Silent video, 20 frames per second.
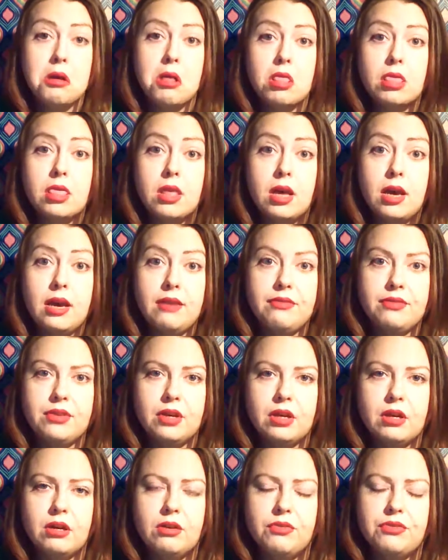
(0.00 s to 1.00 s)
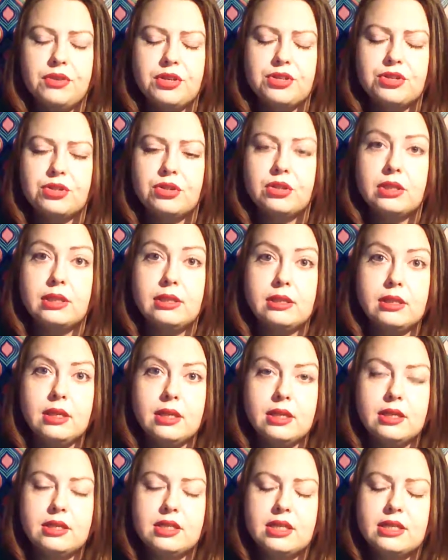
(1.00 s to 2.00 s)
life, not artificial
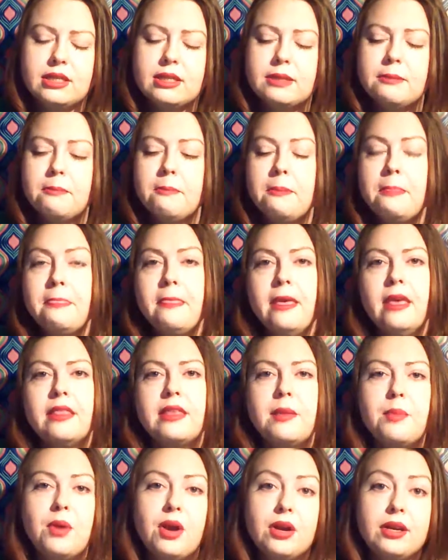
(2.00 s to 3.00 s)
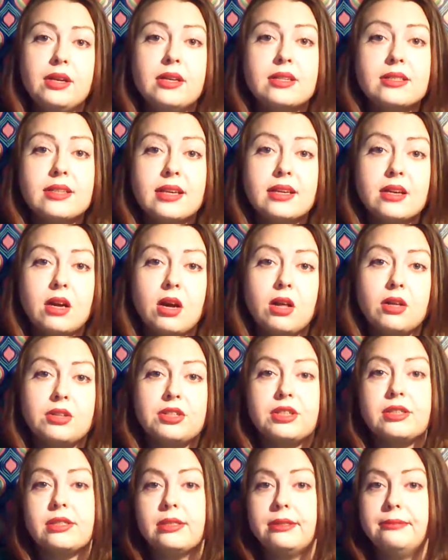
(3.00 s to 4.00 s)
intelligence, they brought in a
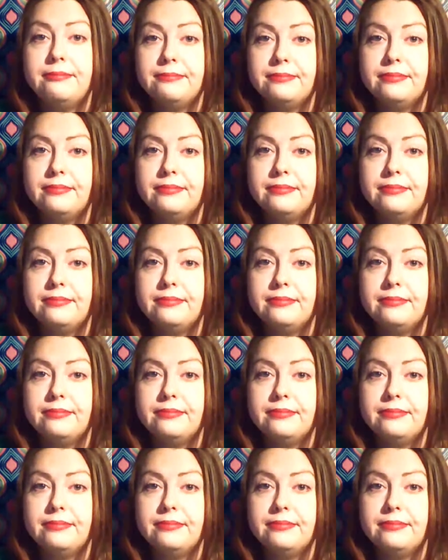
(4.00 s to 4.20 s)
psychologist.